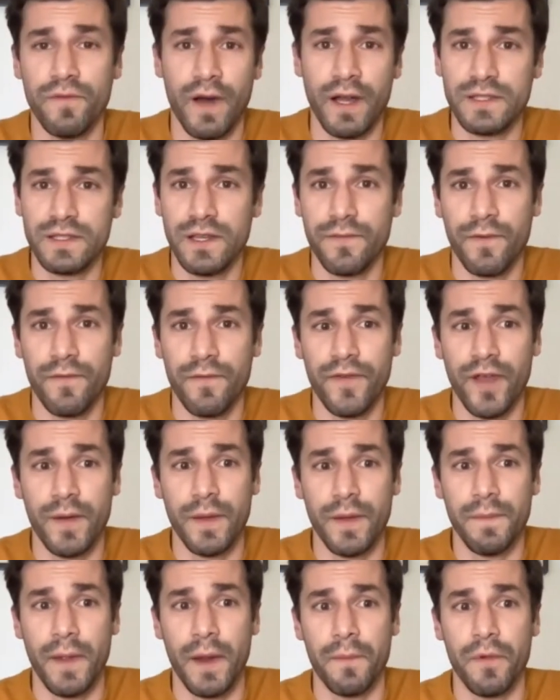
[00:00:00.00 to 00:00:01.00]
lots of different
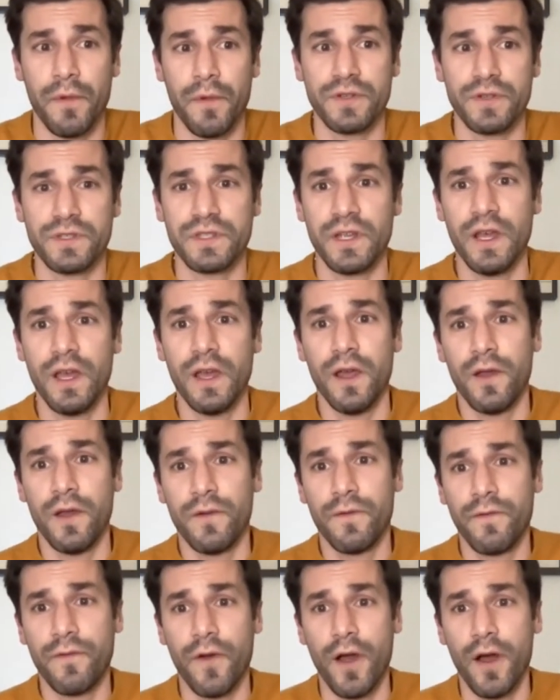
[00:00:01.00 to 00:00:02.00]
family members
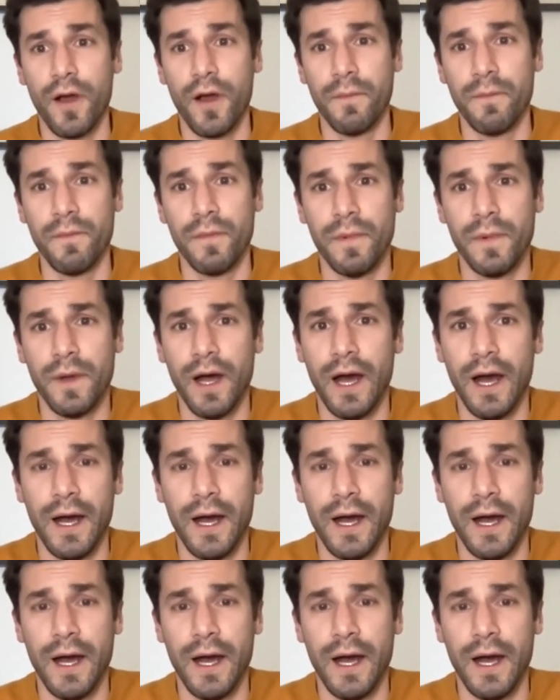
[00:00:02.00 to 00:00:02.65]
from